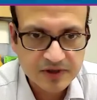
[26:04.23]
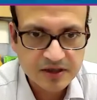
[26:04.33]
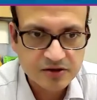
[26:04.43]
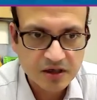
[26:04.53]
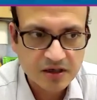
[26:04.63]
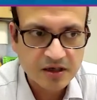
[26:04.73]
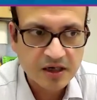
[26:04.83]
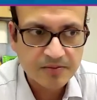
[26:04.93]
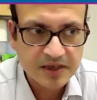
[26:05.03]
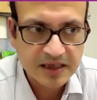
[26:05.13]
the drug,
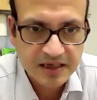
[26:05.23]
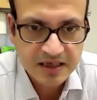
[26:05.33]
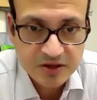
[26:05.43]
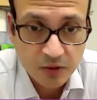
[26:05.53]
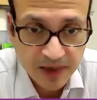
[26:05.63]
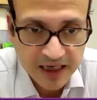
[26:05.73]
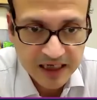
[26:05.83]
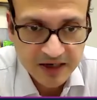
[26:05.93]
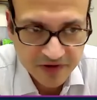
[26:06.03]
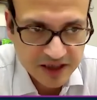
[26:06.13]
but there is by
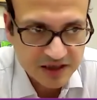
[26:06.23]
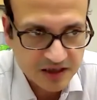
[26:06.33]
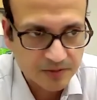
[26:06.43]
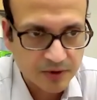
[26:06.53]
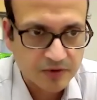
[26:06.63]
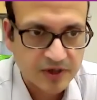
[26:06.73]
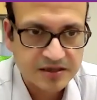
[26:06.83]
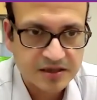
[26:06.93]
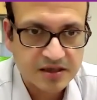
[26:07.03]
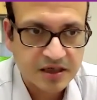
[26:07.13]
definition a
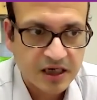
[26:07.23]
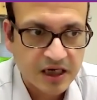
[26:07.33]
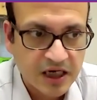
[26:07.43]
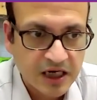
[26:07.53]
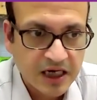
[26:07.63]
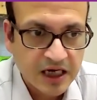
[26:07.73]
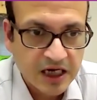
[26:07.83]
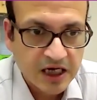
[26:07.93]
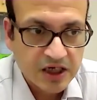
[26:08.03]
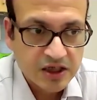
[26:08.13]
progression.
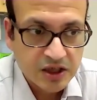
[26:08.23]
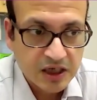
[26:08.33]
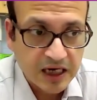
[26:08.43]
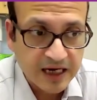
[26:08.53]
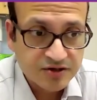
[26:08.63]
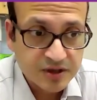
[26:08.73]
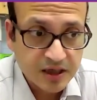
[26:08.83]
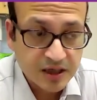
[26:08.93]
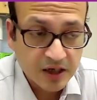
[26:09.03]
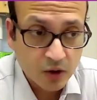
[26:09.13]
And
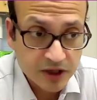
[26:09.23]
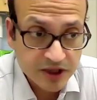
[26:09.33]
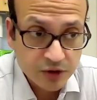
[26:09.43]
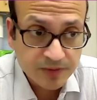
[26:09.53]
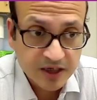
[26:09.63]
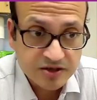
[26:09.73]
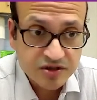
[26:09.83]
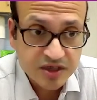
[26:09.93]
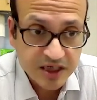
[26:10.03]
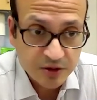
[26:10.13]
also because
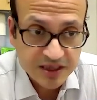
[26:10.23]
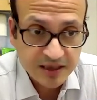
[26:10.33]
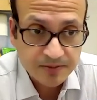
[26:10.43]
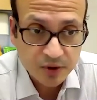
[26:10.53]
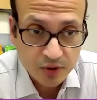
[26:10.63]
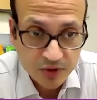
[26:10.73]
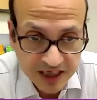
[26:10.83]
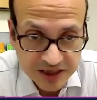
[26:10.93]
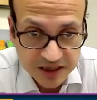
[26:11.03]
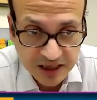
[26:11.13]
reducing
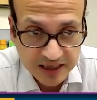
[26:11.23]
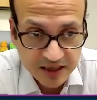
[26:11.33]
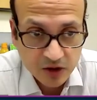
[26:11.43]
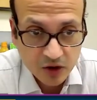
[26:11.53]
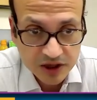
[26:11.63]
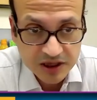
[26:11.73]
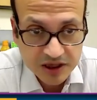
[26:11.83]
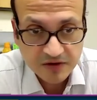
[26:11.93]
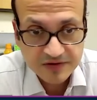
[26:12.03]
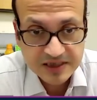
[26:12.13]
progression at the cost
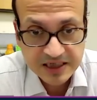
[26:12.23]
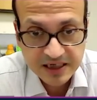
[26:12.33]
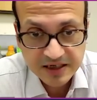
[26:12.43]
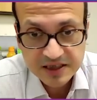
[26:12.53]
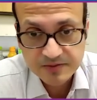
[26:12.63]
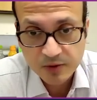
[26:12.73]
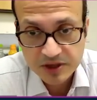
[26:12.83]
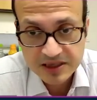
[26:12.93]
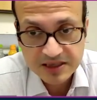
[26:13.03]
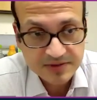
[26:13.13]
of serious
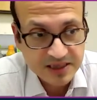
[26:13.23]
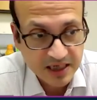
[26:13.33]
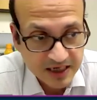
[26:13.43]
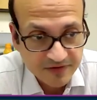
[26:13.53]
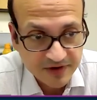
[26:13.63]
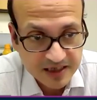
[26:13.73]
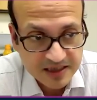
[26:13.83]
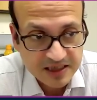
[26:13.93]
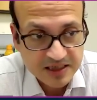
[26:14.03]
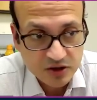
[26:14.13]
bothersome side effects
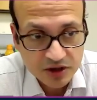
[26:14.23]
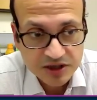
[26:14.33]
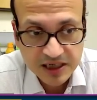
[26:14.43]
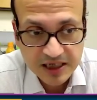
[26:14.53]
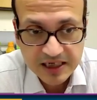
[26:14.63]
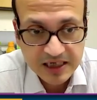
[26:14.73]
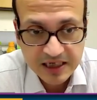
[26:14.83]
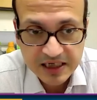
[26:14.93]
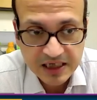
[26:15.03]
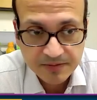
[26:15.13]
is not really
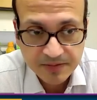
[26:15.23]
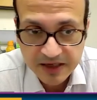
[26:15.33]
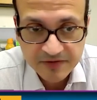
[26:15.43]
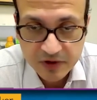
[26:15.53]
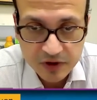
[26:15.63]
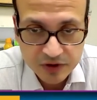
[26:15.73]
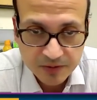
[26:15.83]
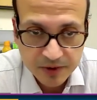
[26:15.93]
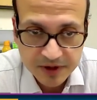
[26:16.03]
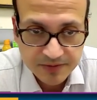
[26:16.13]
clinically meaningful to the
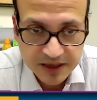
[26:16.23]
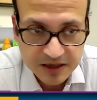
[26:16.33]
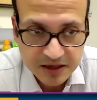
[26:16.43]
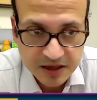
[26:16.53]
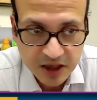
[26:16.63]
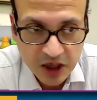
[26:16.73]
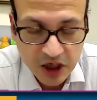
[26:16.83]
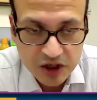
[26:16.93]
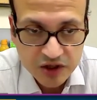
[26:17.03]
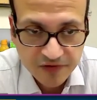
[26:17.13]
patient.
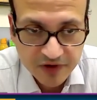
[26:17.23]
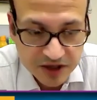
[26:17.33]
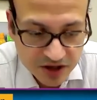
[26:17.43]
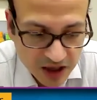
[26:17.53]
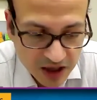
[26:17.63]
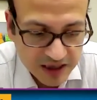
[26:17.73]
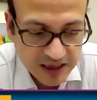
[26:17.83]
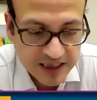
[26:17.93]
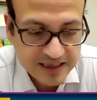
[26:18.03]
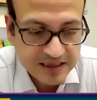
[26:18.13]
So if a drug
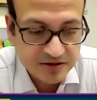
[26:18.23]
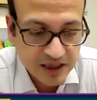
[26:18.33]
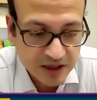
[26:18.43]
is